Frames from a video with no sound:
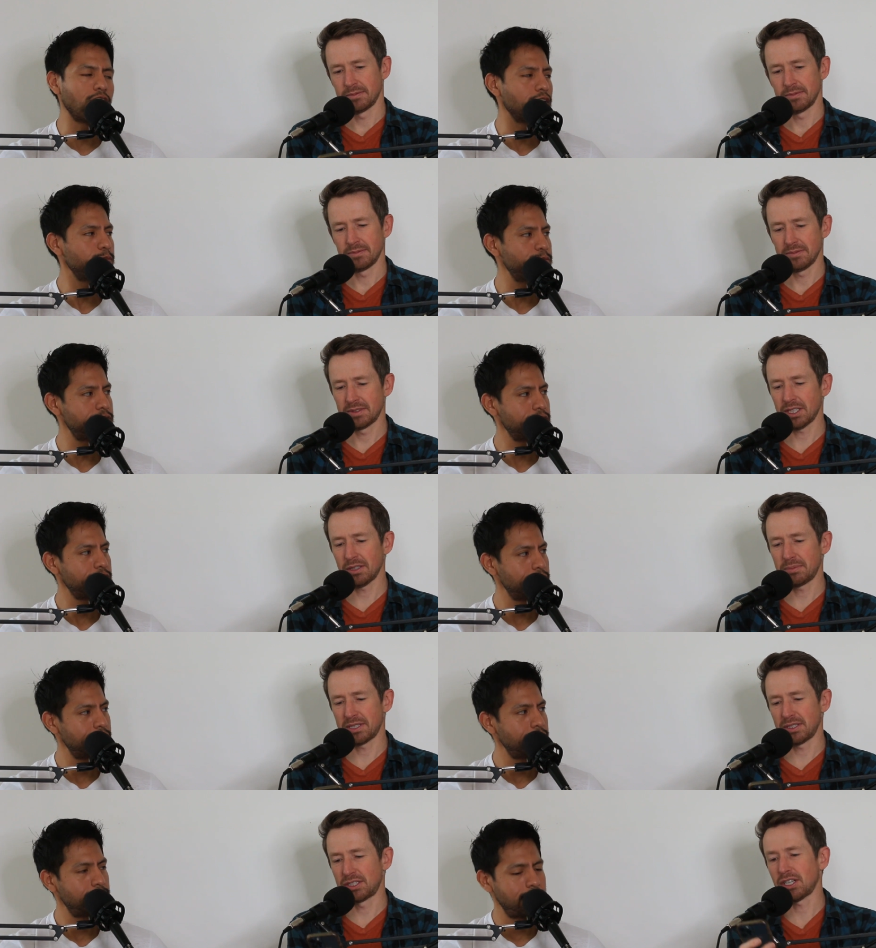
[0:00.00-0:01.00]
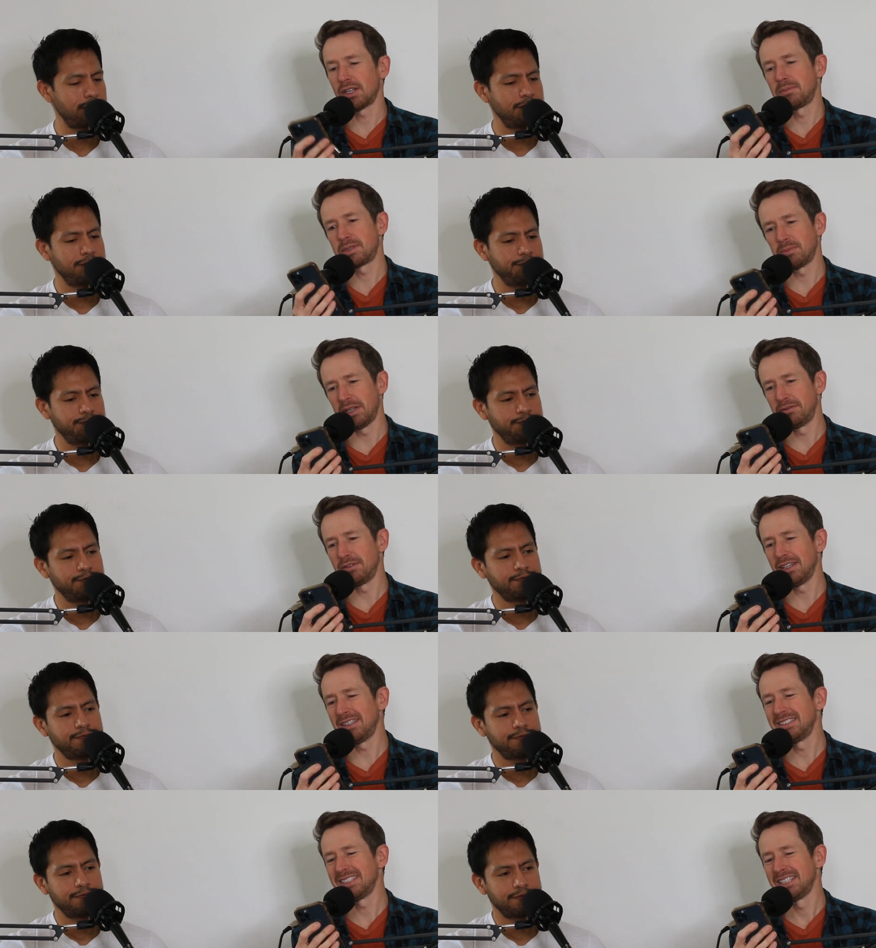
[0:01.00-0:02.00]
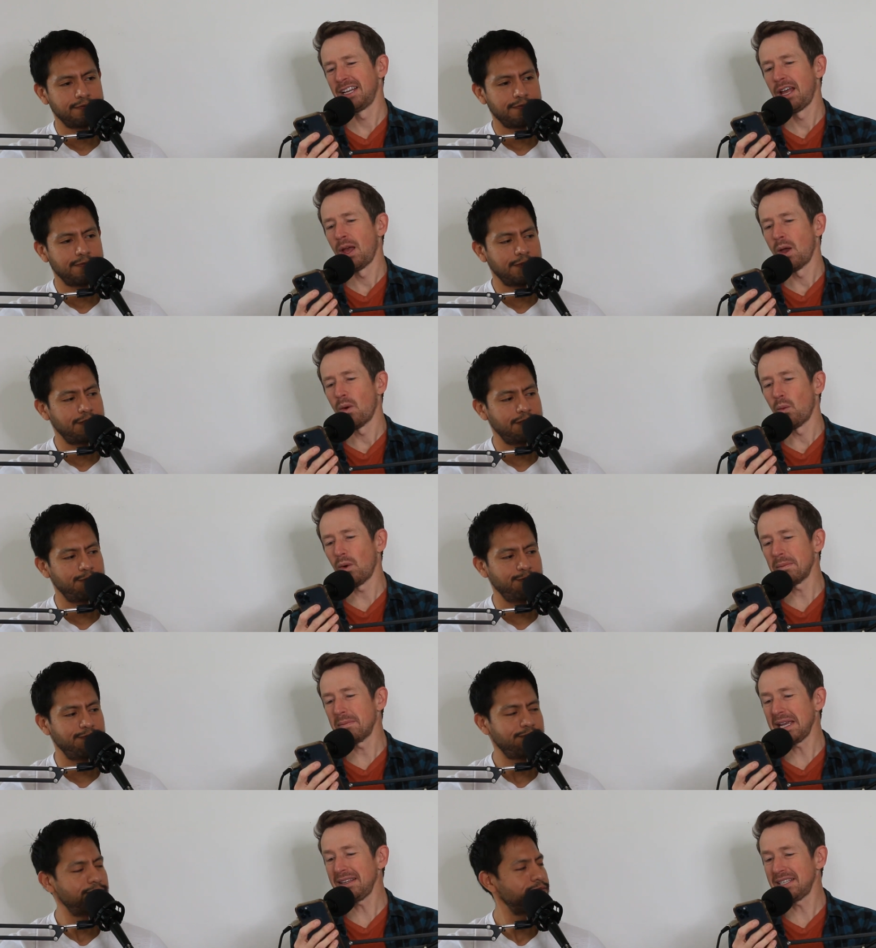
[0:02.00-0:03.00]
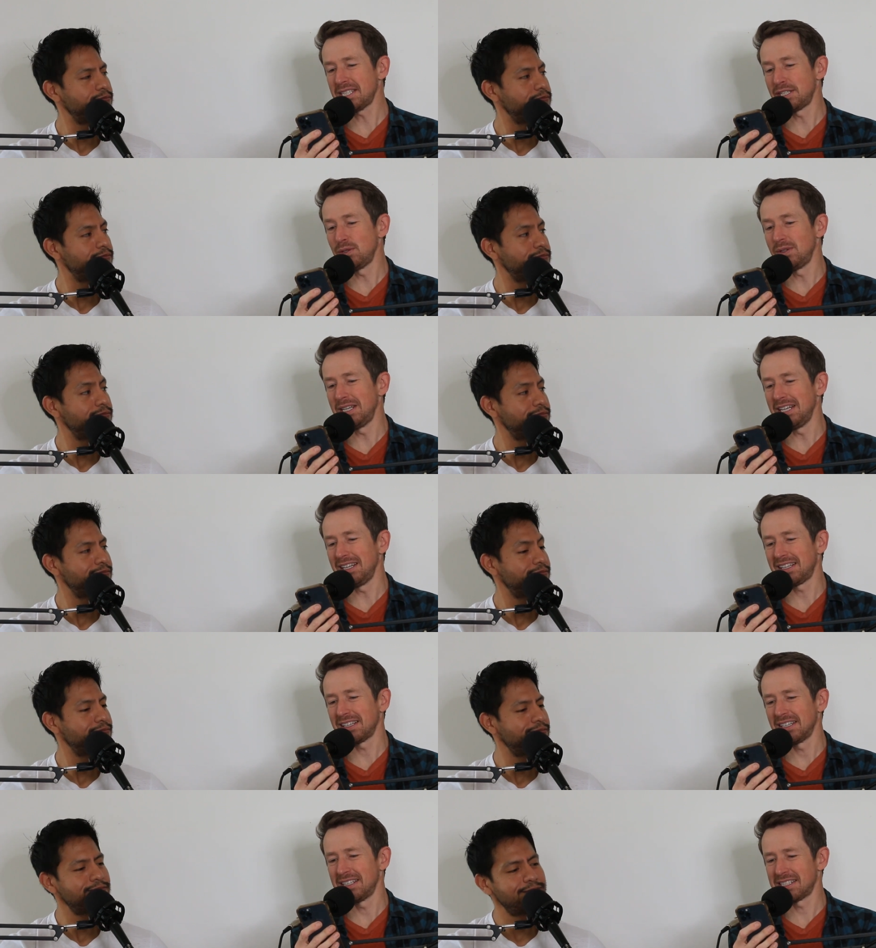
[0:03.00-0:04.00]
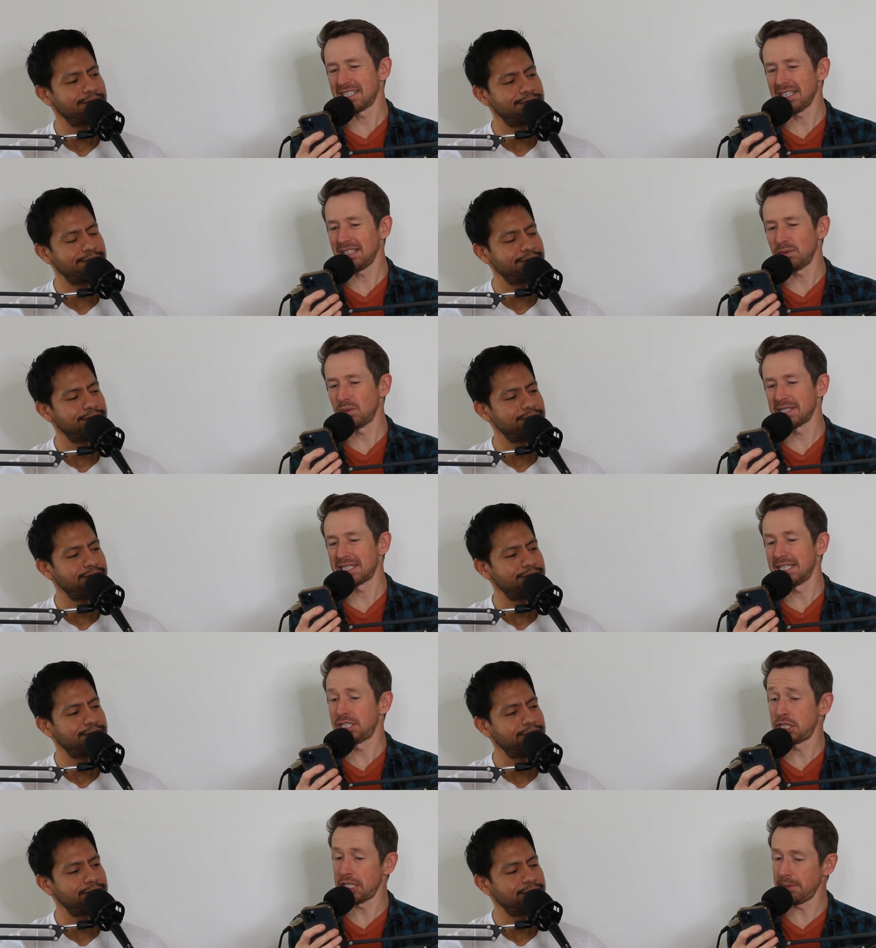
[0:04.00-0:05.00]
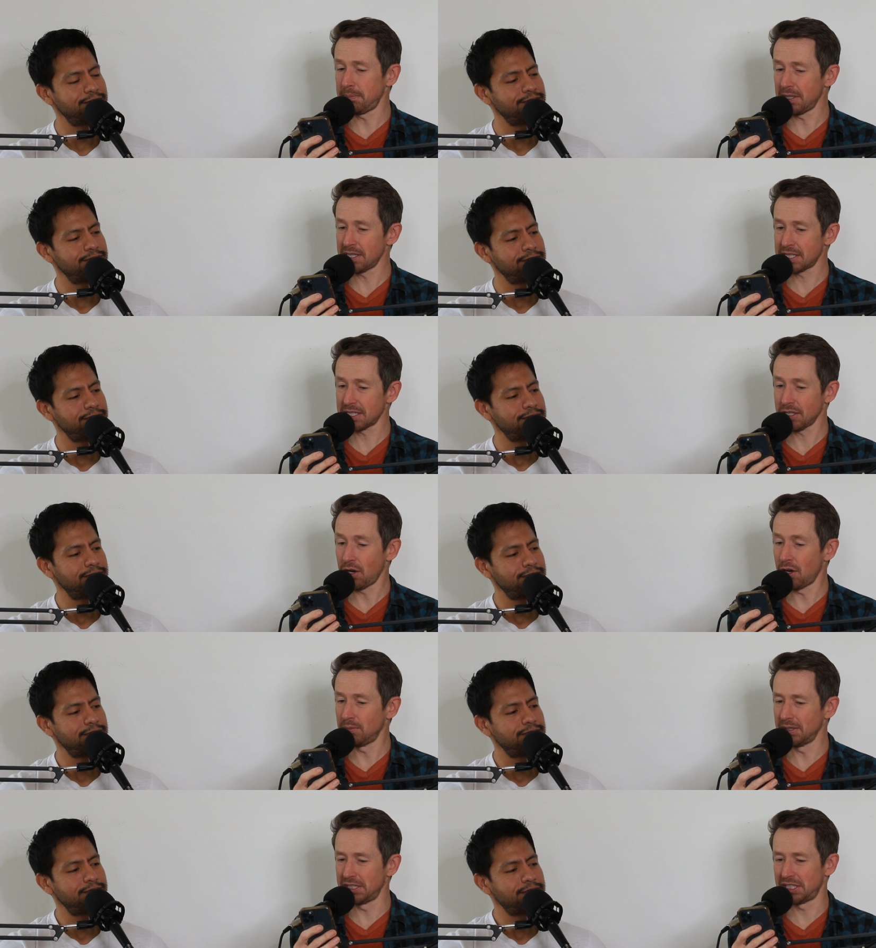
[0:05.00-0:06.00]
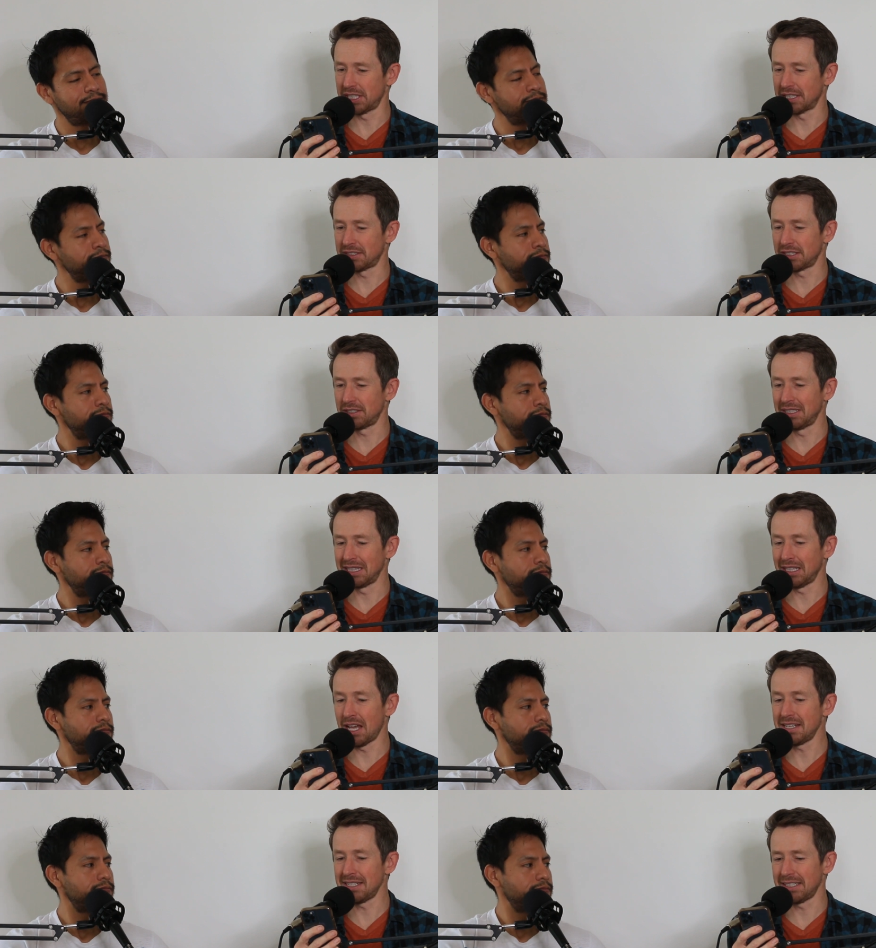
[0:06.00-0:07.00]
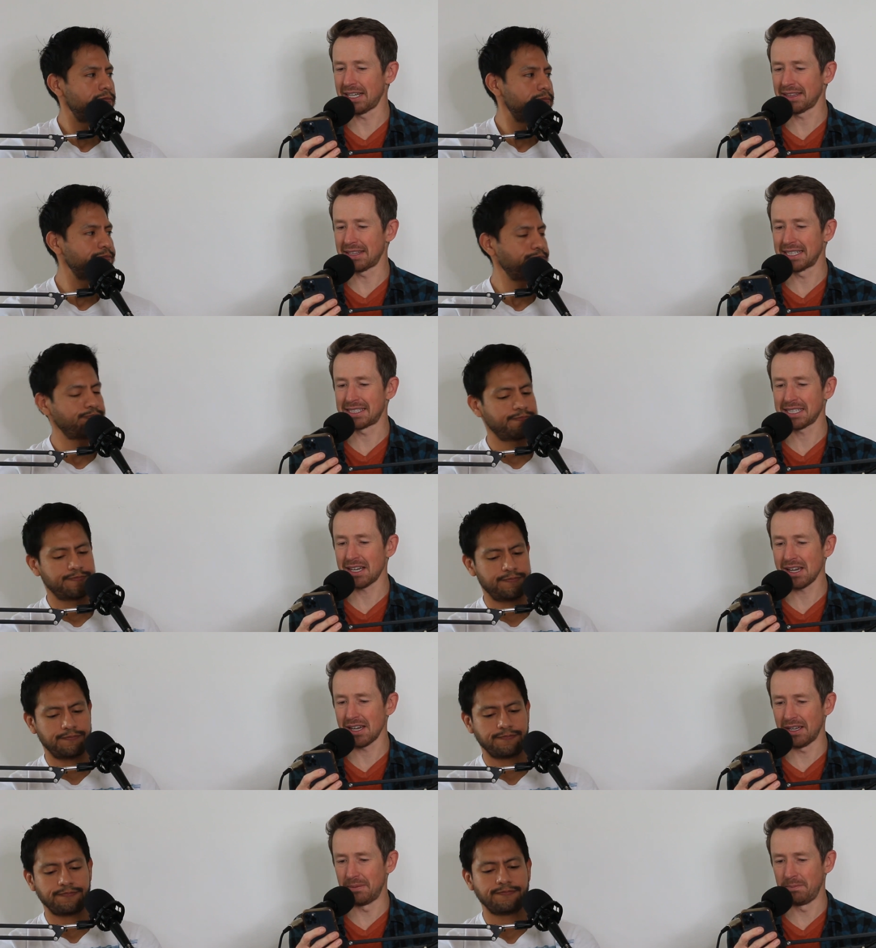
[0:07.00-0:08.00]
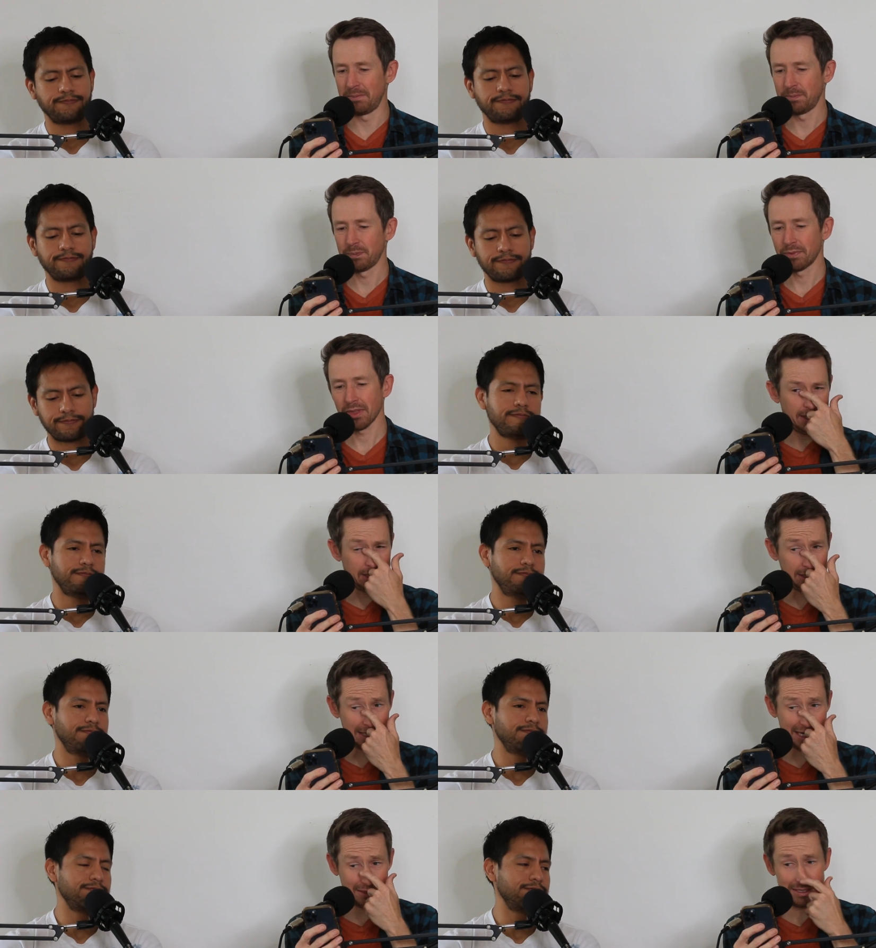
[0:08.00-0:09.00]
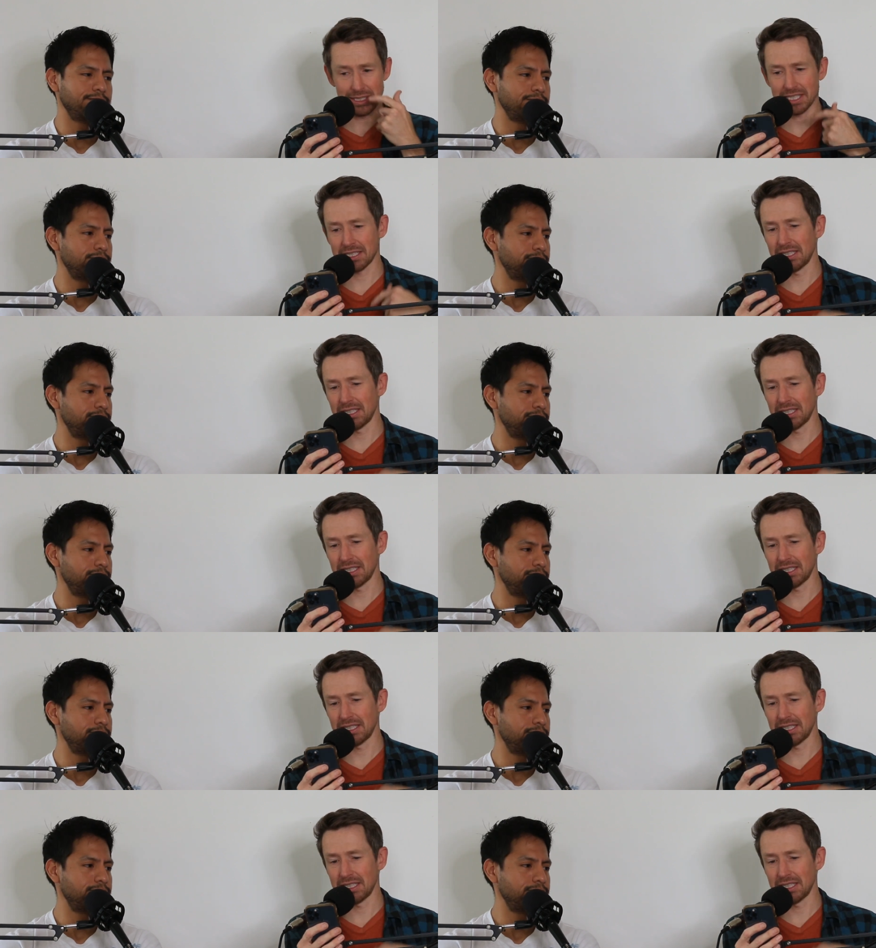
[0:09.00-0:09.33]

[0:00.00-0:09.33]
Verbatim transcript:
Speaker 1: tarps. Tarps are tarps, my friend. What made this unique is that it was the cheapest homeless shelter in London at the time that allowed its